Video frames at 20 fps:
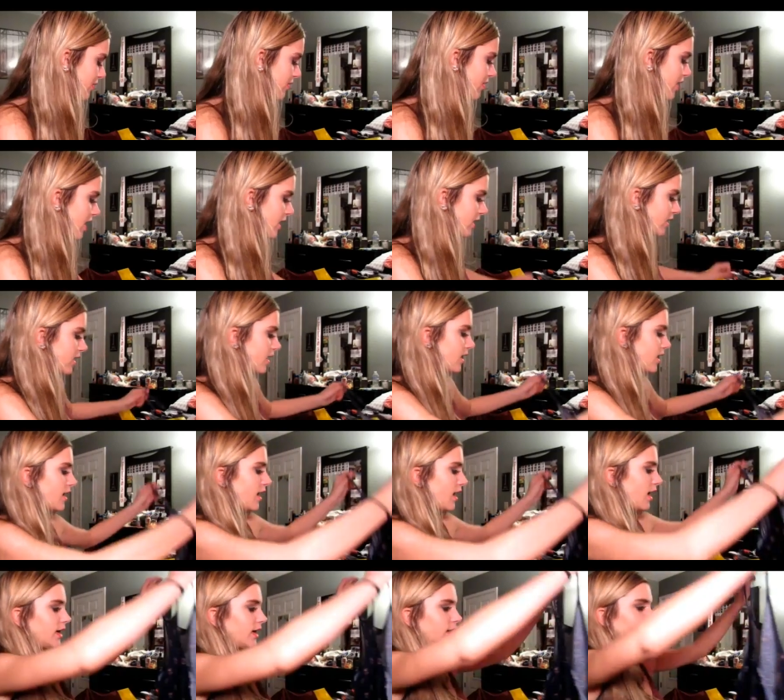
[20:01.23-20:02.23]
And then
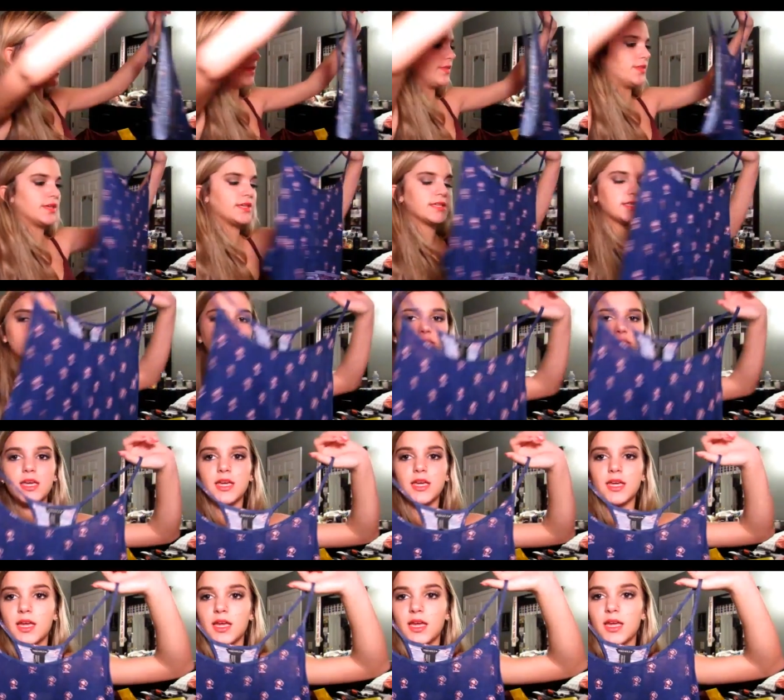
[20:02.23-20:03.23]
I got this
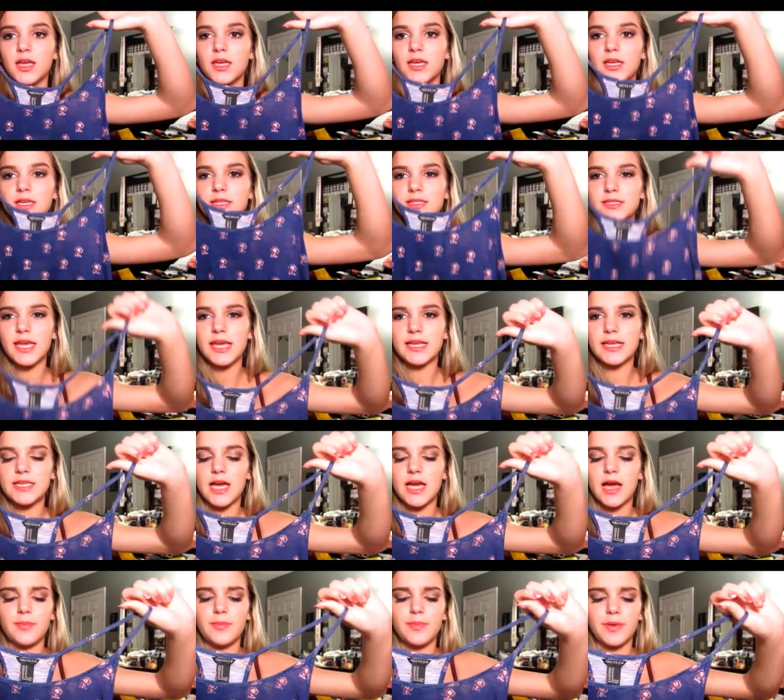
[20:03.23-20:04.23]
tank
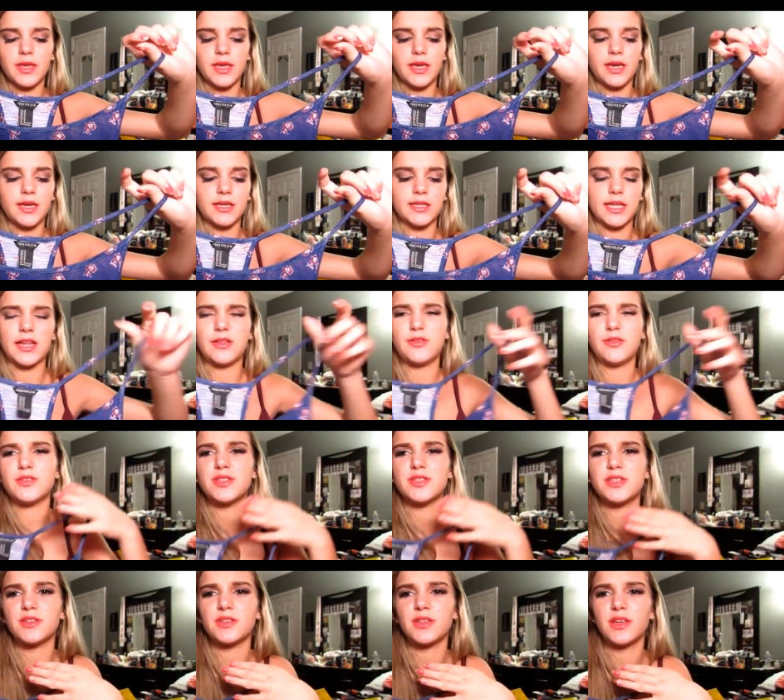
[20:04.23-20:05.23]
top, and I know
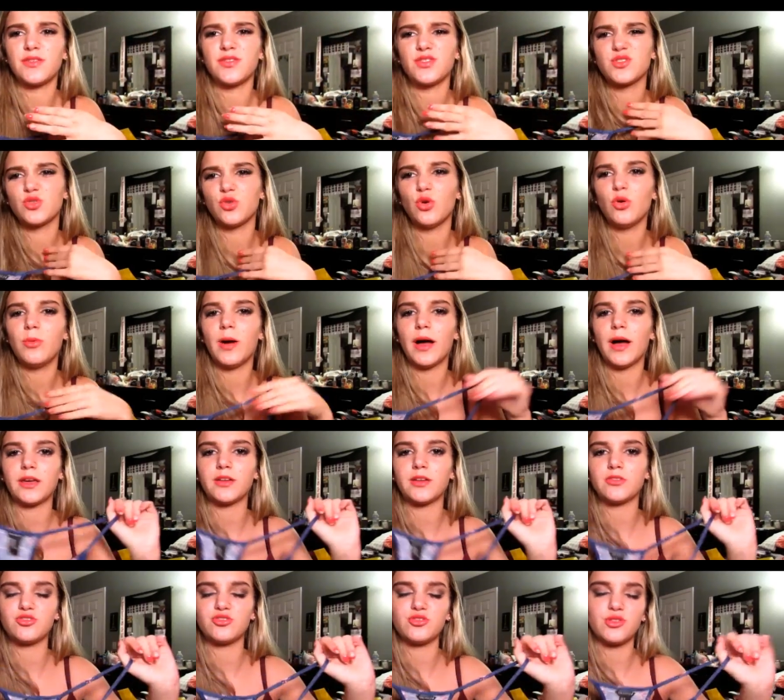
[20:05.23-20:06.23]
this isn't like for school, but I
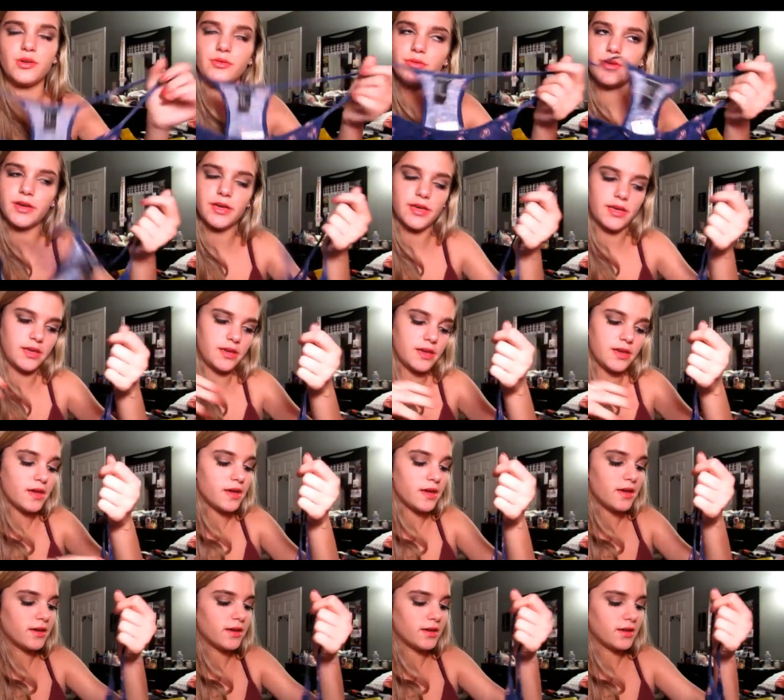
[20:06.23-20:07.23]
can just throw a
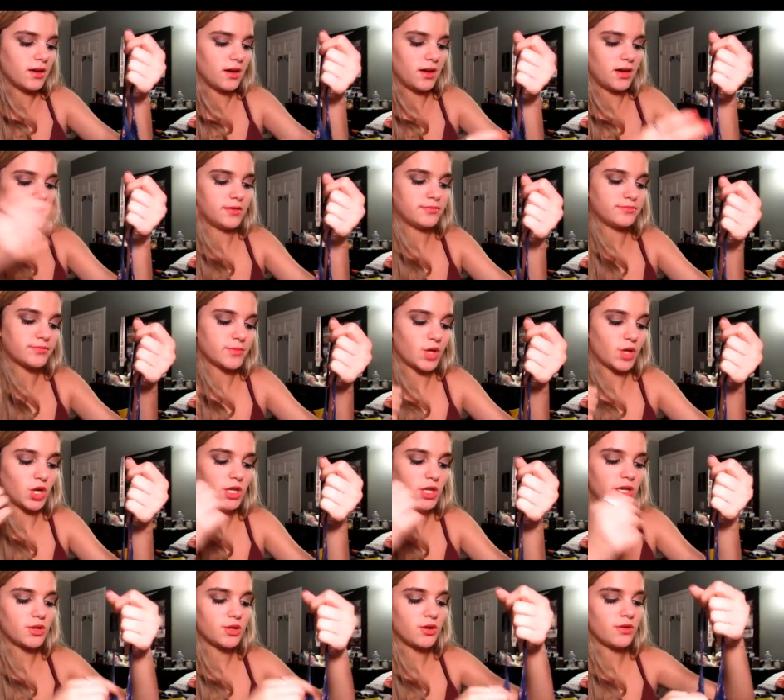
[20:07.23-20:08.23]
um,
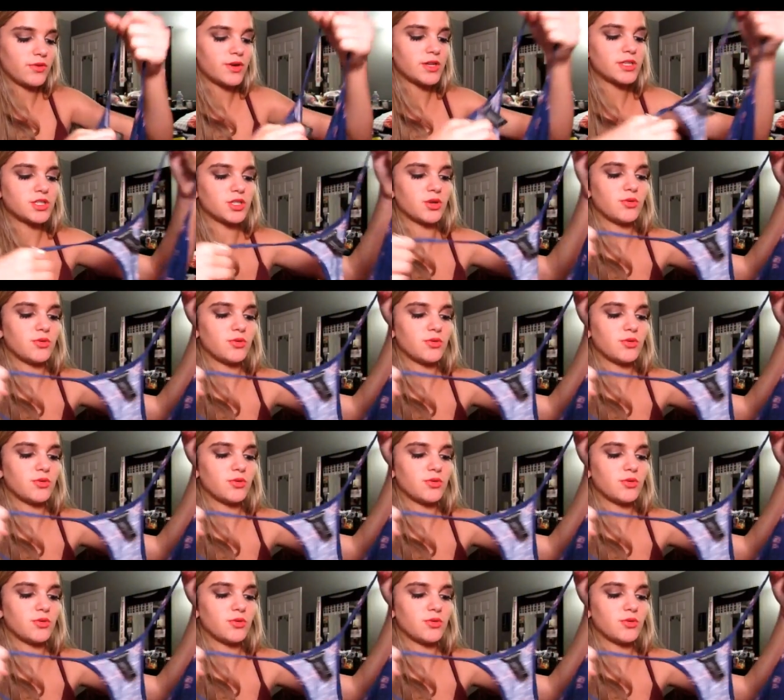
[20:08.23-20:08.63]
cardigan over it.